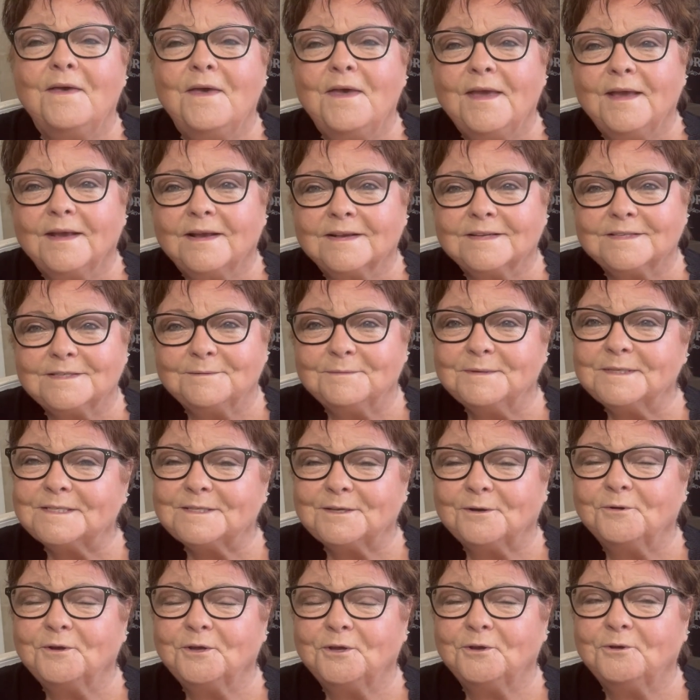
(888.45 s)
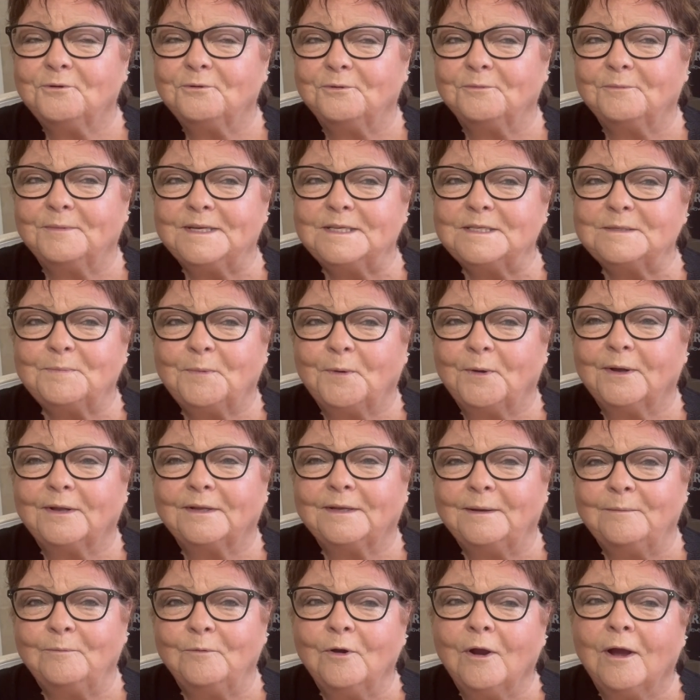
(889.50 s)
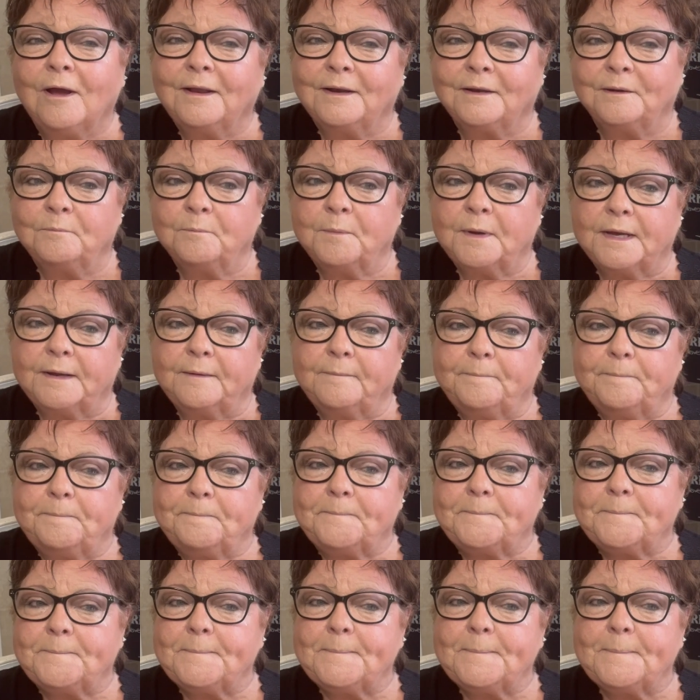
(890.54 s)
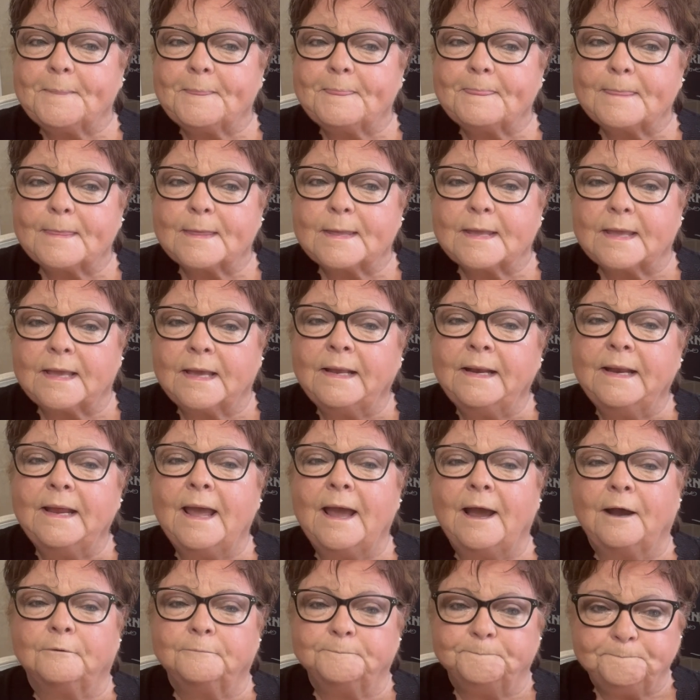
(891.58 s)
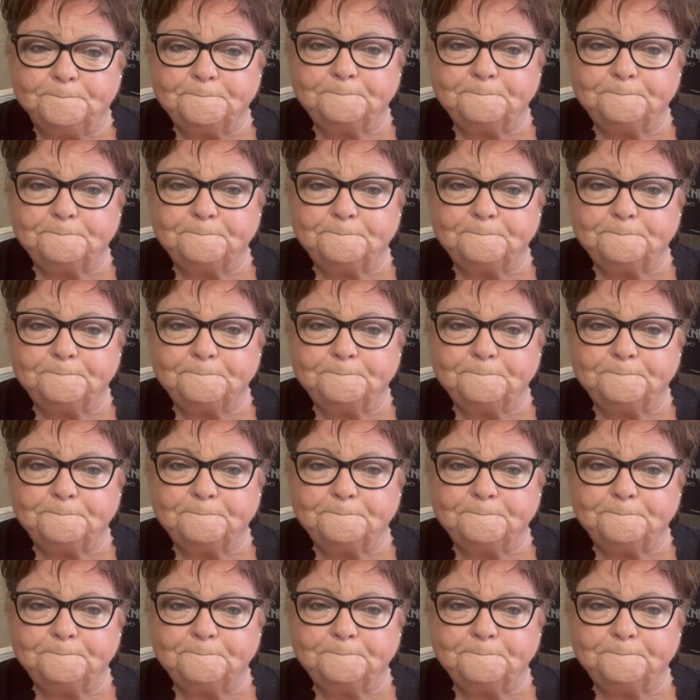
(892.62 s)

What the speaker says: Because he was so cute, and we spoiled him rotten. But anyhow,